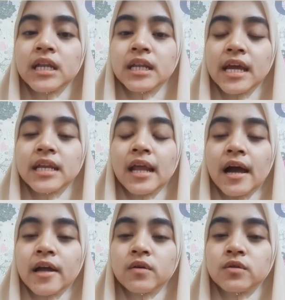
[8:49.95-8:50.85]
Then,
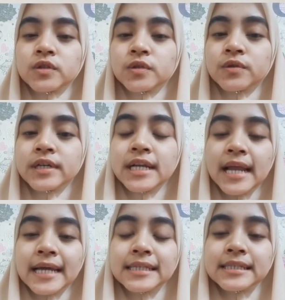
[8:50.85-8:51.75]
I also
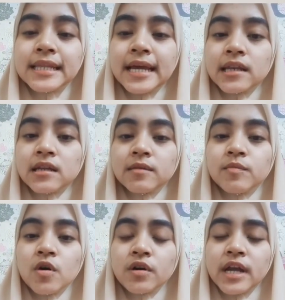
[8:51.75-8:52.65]
realized that the
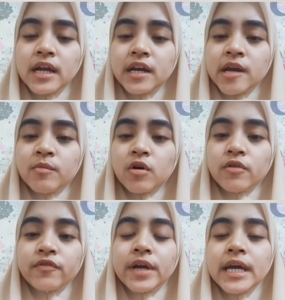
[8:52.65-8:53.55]
block diagram
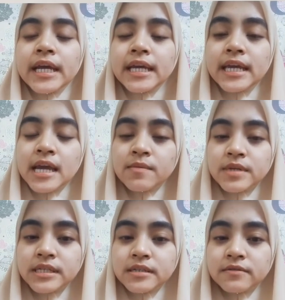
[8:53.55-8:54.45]
of AM
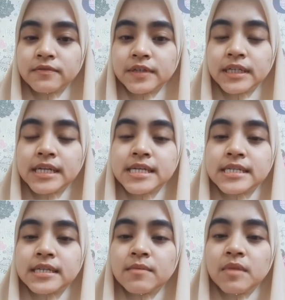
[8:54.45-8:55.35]
receiver is
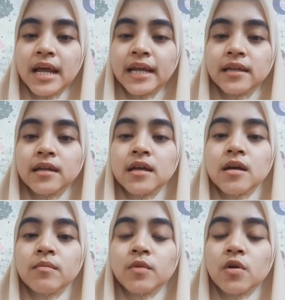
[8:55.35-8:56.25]
same like
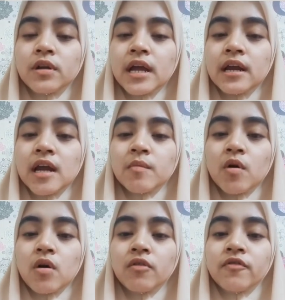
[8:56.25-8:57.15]
block diagram
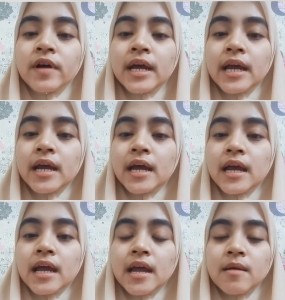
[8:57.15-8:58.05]
of
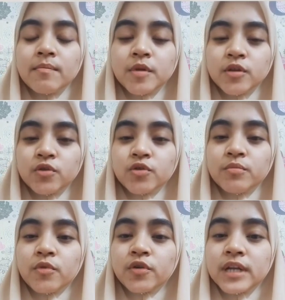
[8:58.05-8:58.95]
amplitude
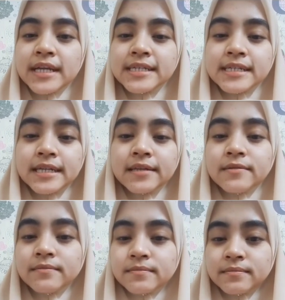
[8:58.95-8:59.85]
modulation.